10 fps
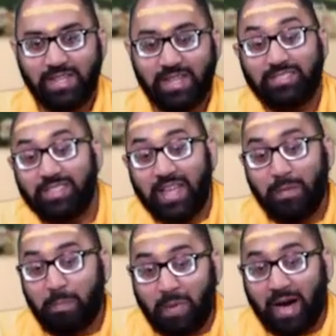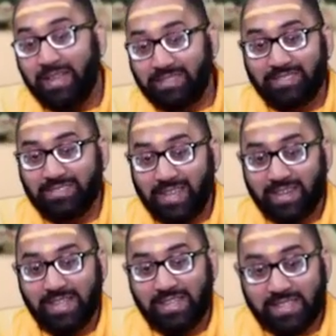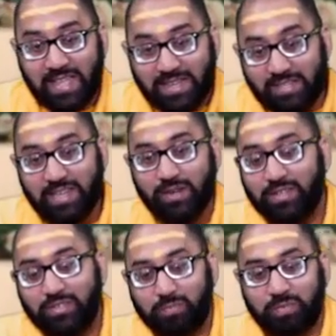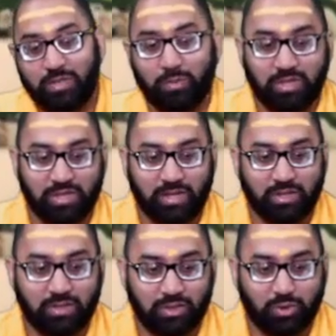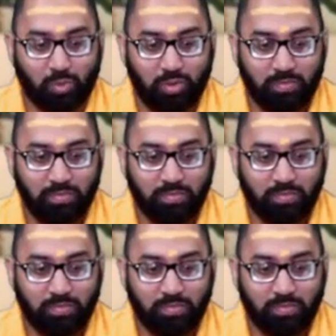It's that mindset and that daring spirit within that individual.